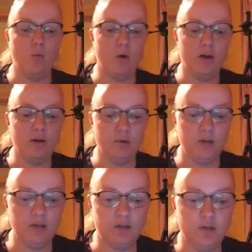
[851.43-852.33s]
what I want
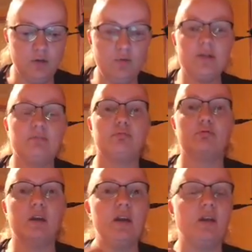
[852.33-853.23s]
you to do is
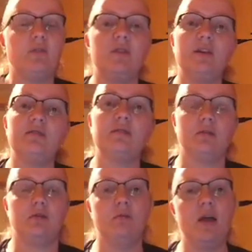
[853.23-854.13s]
break this
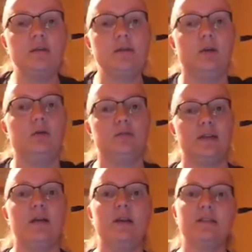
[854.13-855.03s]
grand goal
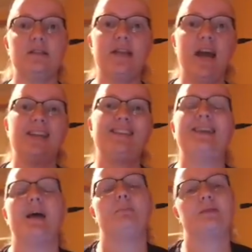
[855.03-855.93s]
down into tiny
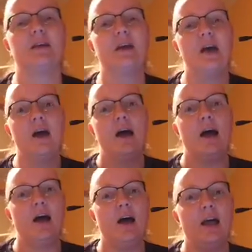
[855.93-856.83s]
steps.
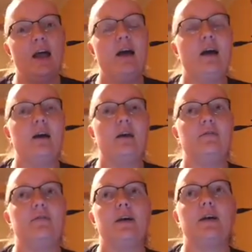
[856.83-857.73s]
I
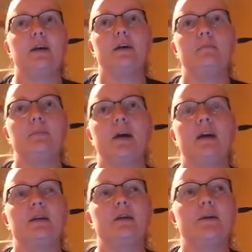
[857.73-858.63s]
had
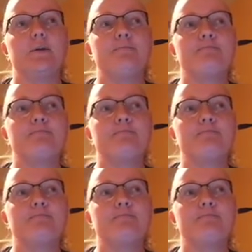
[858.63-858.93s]
a